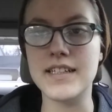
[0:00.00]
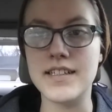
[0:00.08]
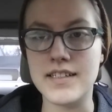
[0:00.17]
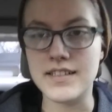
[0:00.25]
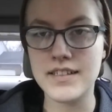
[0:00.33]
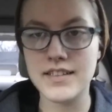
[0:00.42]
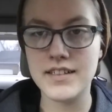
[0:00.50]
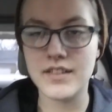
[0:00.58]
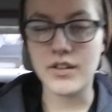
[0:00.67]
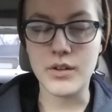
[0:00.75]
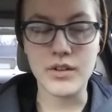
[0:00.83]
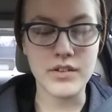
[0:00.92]
Hey,
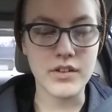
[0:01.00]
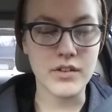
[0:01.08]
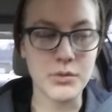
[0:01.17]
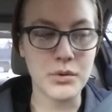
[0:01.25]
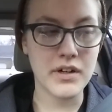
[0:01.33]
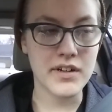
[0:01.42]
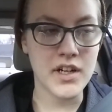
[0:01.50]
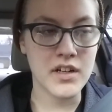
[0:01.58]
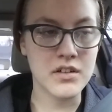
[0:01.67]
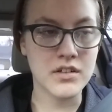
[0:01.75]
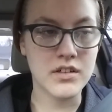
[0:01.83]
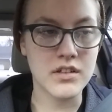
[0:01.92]
so this is a weird
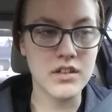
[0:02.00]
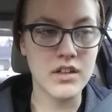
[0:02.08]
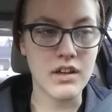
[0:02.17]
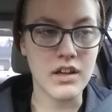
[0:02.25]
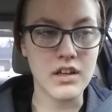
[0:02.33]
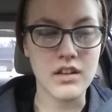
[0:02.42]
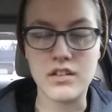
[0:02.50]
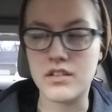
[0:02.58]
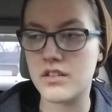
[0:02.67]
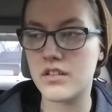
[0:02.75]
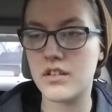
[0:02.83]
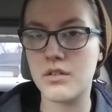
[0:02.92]
angle
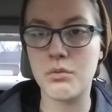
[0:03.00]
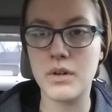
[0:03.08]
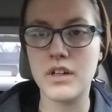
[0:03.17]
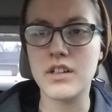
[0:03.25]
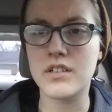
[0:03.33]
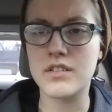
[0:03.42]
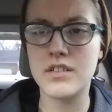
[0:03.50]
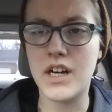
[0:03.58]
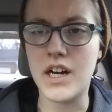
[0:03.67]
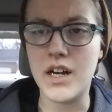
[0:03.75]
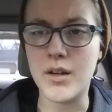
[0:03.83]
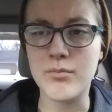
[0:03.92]
and it's a weird
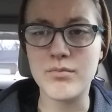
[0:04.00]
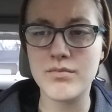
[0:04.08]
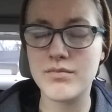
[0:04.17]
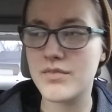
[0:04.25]
time